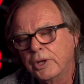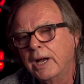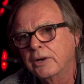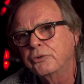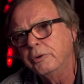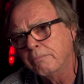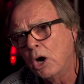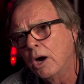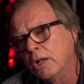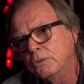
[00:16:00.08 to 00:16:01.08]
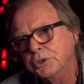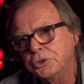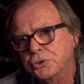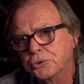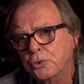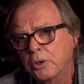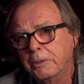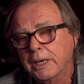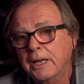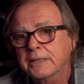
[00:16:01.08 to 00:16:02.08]
The Hungry Mile, which is all
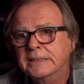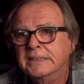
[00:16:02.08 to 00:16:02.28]
about